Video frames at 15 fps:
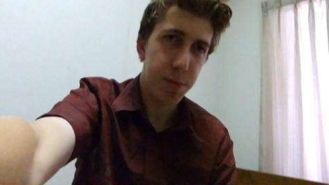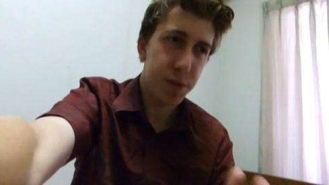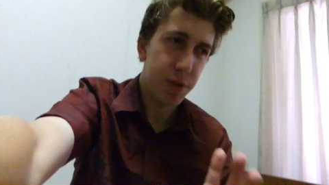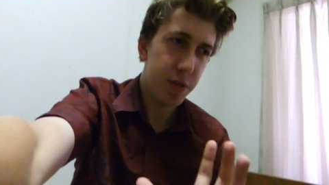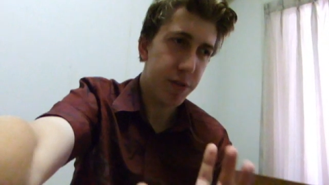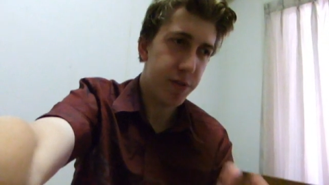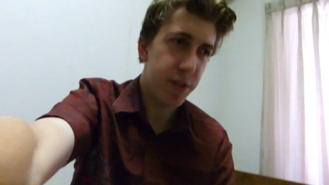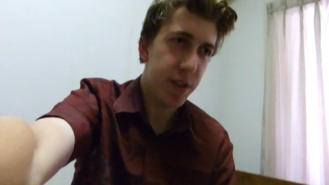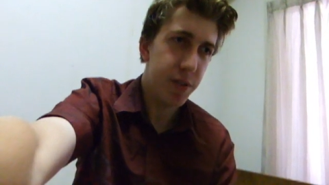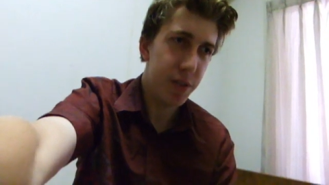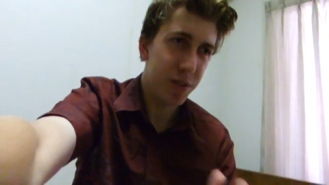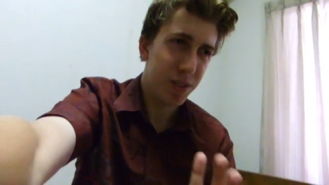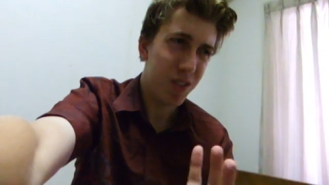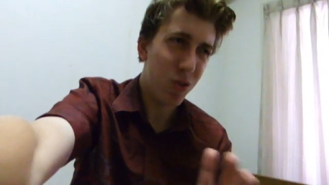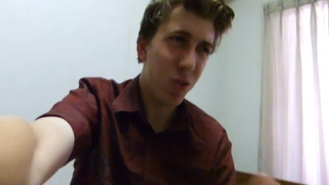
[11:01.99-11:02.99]
sure
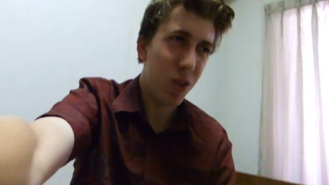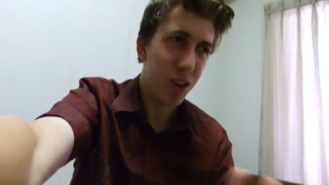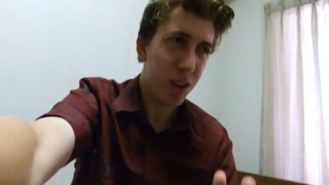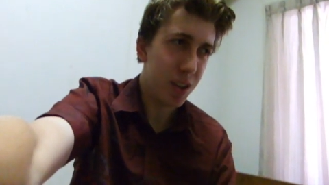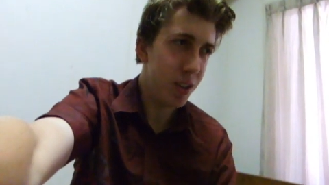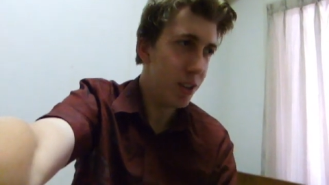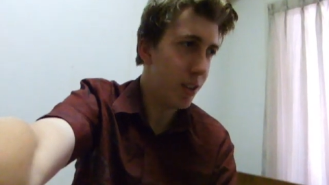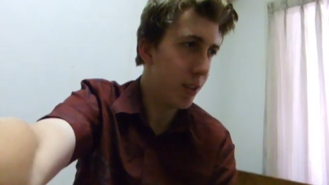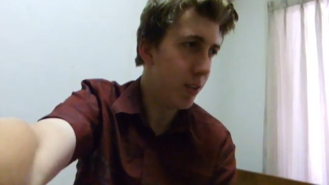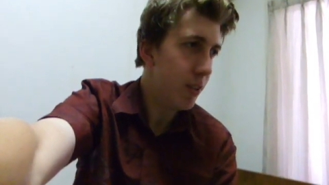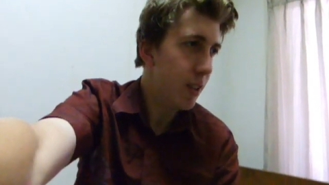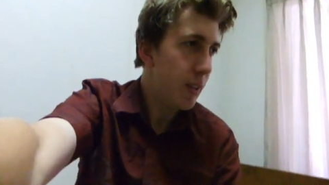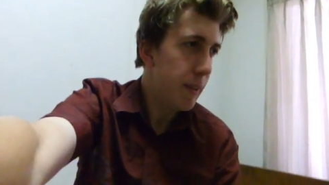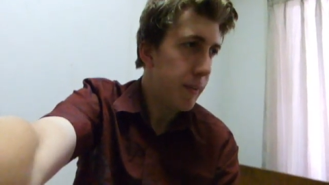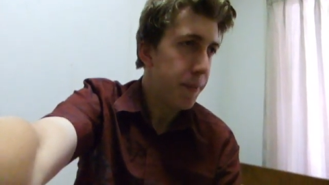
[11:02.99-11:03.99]
Frodo's quite,
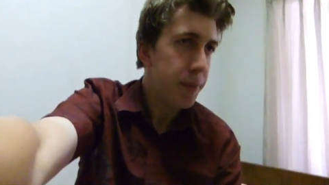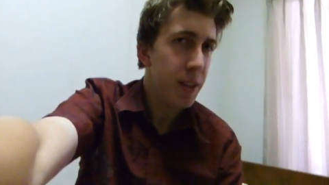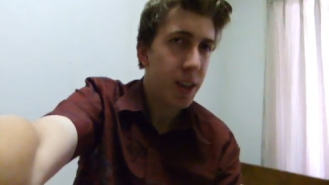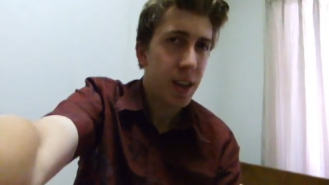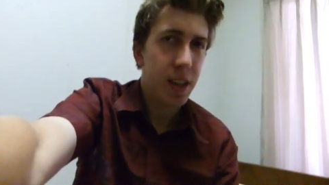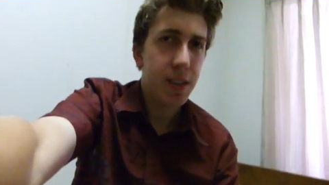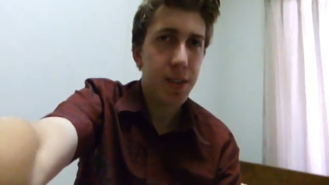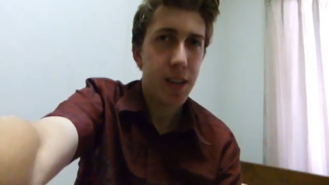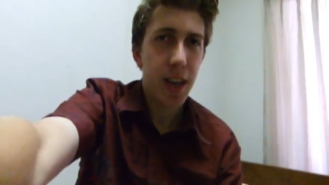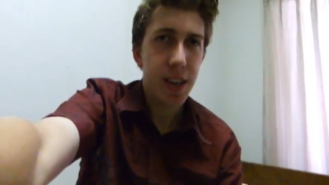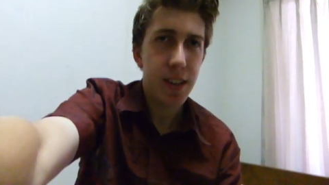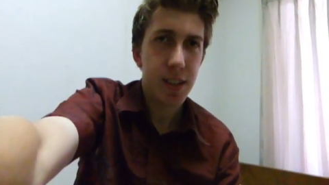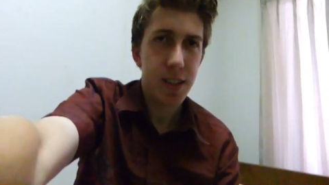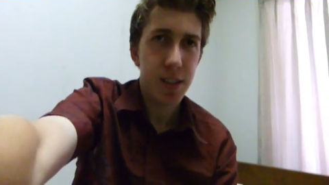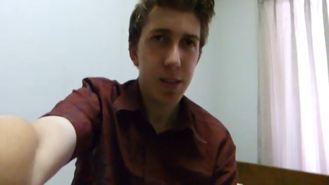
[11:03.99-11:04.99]
he's
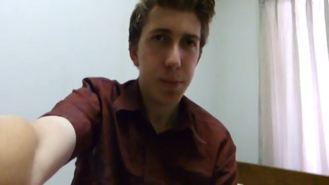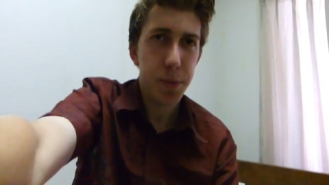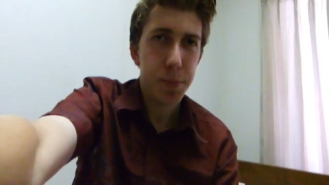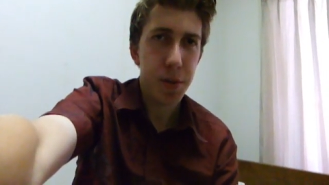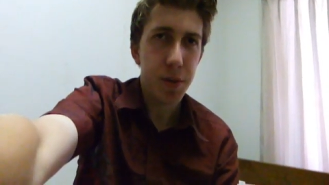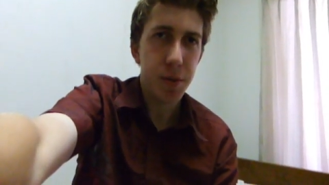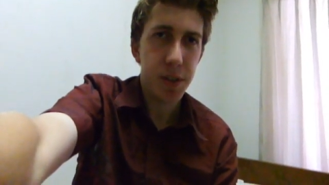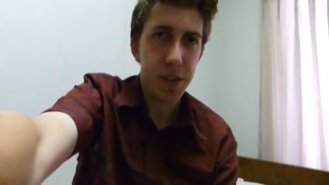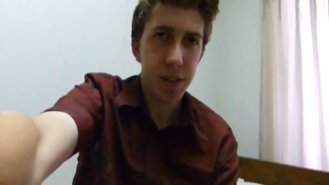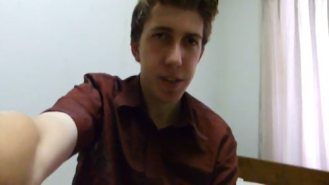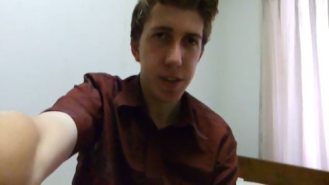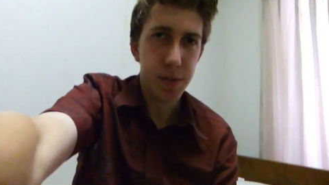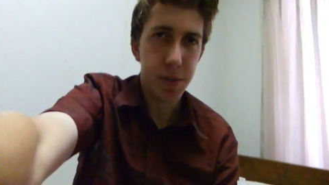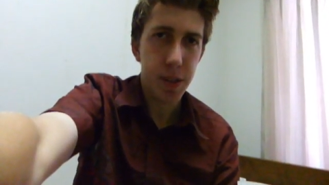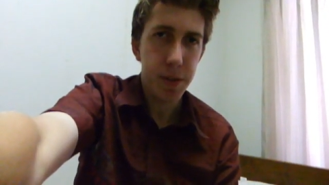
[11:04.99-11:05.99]
gained some immunity
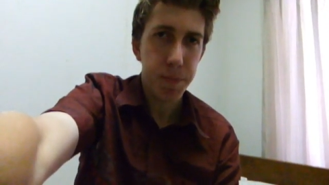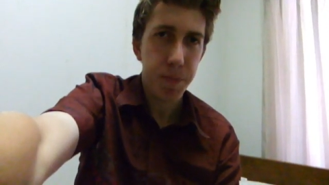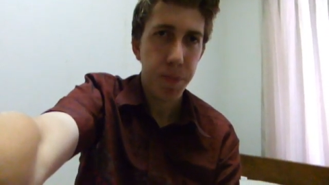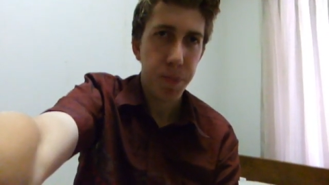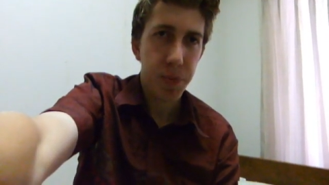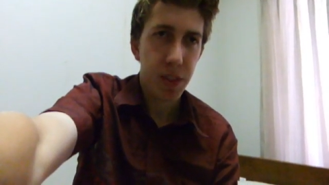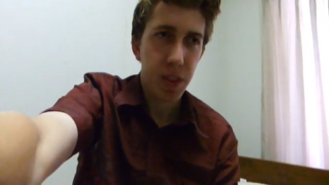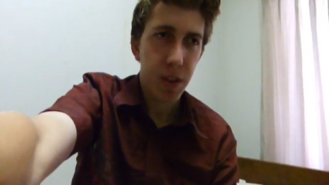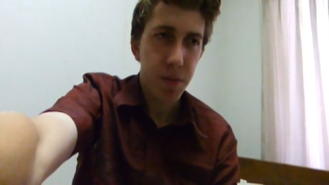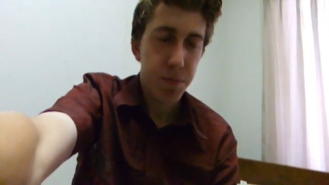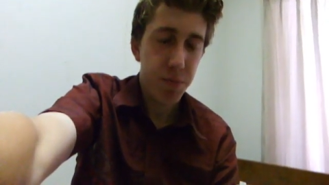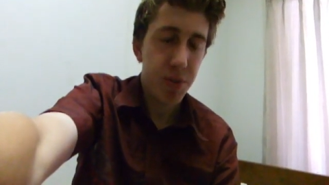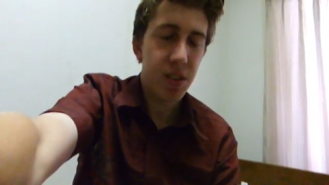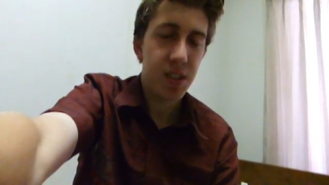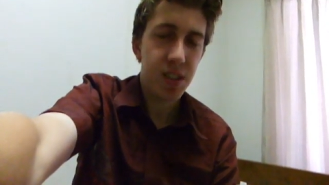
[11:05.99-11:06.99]
to it.
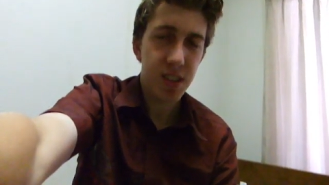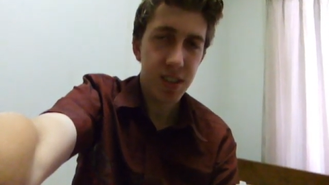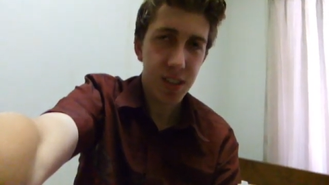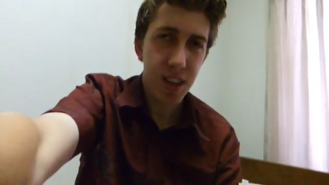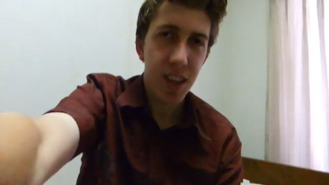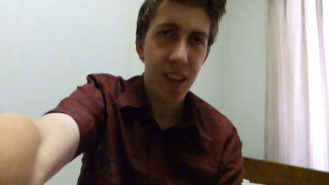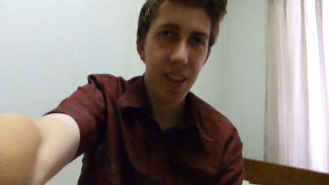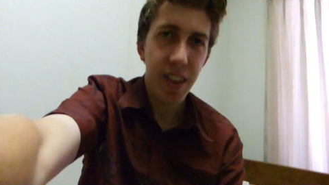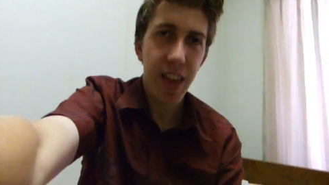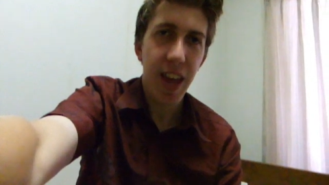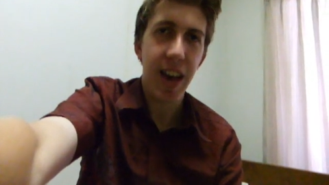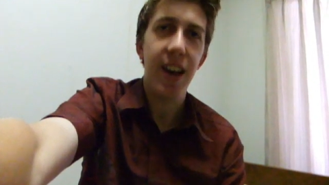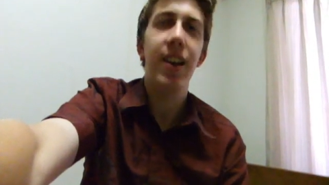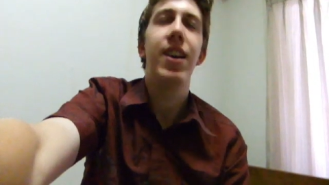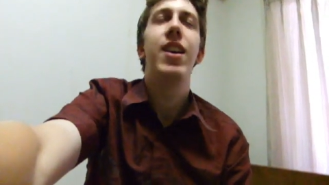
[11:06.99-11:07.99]
But to see
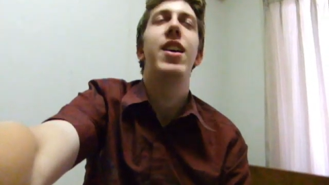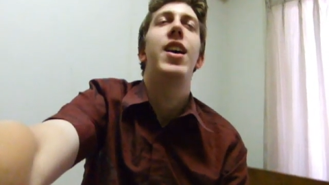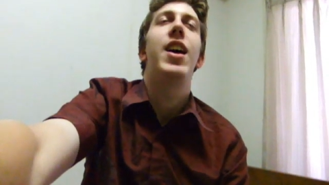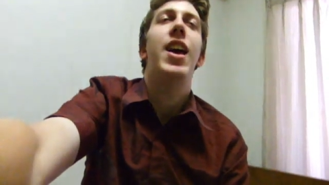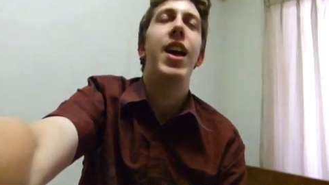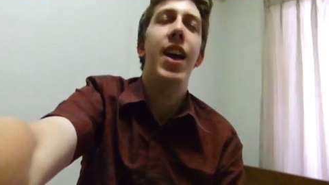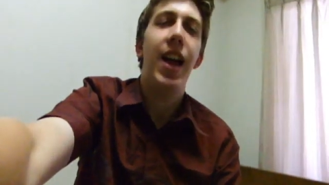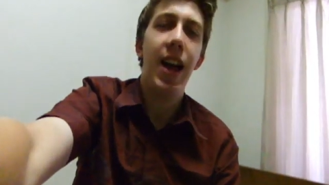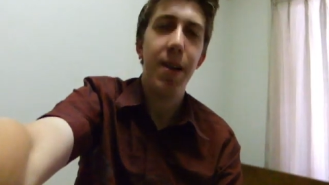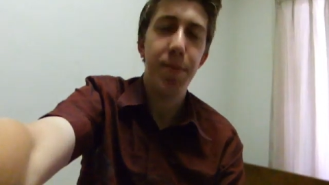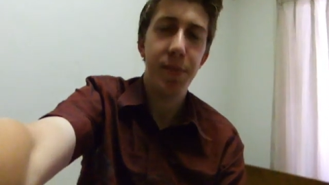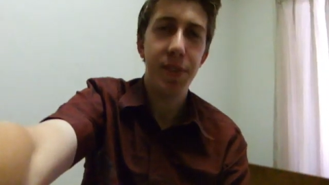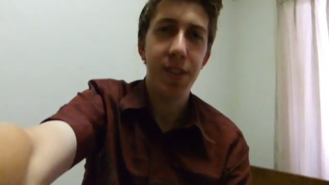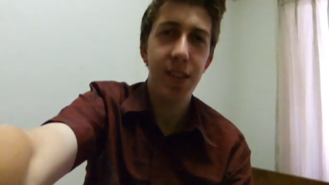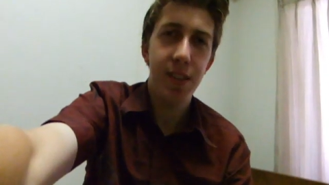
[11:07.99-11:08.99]
that
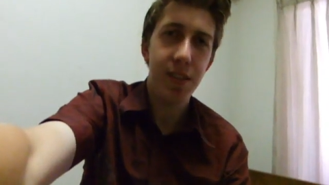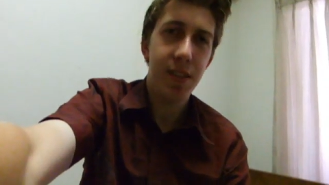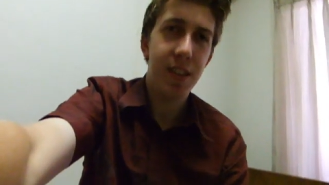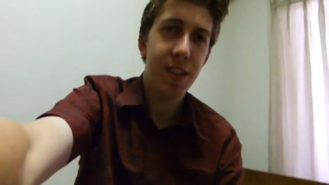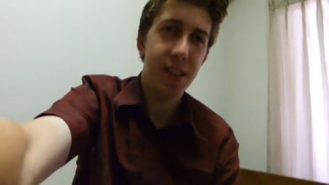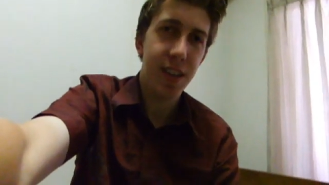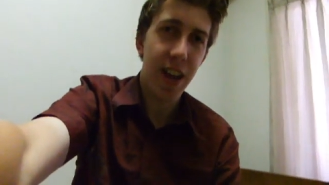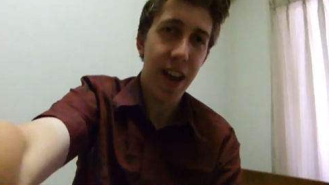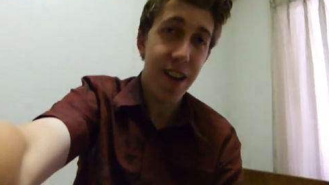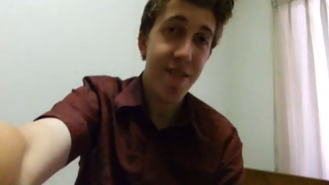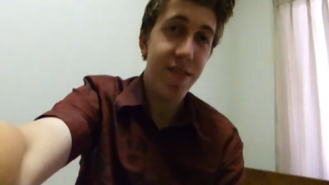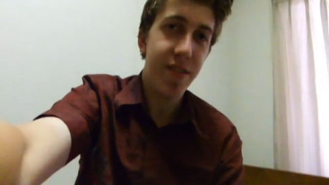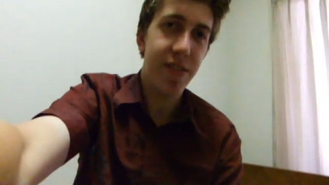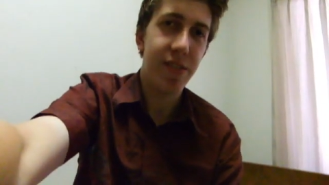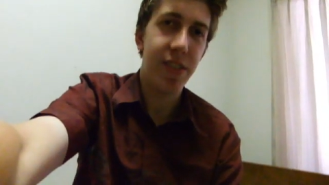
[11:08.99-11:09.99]
absolutely
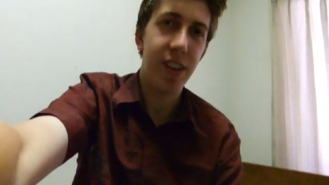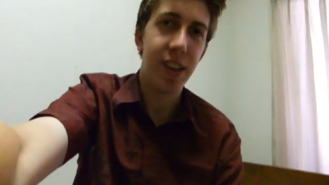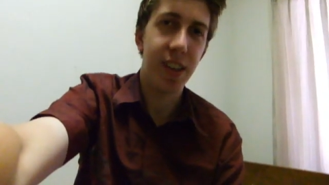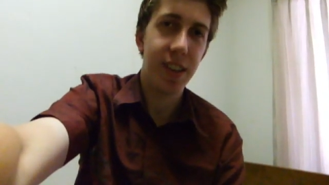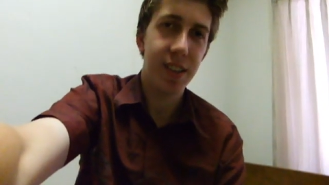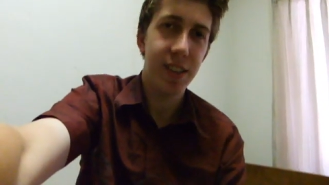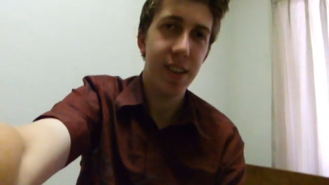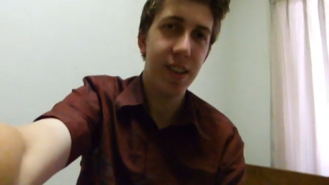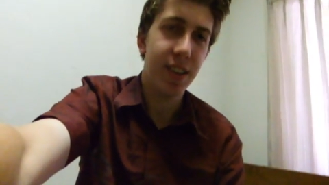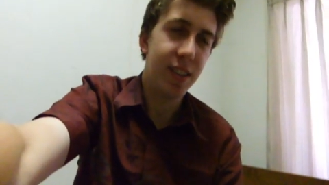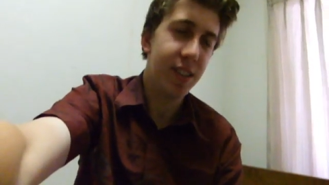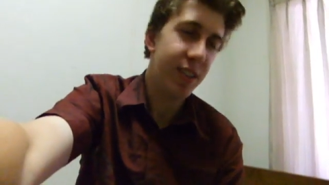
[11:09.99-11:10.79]
terrifying sight,